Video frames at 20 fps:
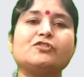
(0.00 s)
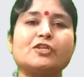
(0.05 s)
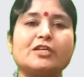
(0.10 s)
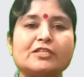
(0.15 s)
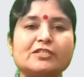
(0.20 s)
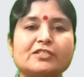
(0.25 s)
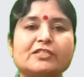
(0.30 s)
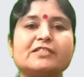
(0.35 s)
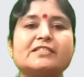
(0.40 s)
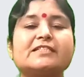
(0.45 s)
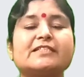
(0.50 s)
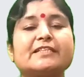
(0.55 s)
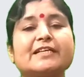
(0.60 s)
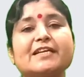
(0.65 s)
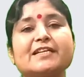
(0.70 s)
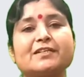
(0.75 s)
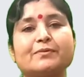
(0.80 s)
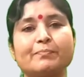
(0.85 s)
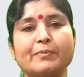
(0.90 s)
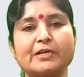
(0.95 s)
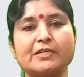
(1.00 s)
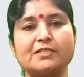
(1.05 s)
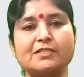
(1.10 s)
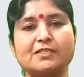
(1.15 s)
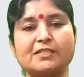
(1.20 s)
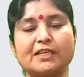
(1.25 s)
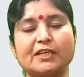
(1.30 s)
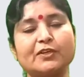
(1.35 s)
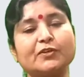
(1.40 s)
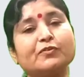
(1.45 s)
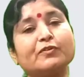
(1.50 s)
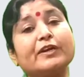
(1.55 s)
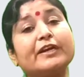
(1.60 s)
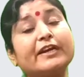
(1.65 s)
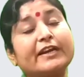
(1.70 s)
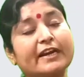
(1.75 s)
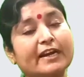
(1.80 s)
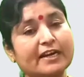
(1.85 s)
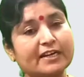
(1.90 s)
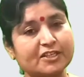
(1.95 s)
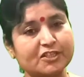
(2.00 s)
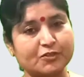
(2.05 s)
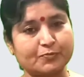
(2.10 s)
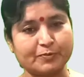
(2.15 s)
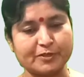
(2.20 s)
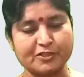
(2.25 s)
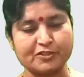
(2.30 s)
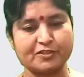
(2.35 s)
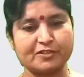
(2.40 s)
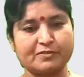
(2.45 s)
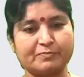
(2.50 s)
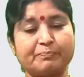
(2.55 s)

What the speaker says: changing statements into indirect speech,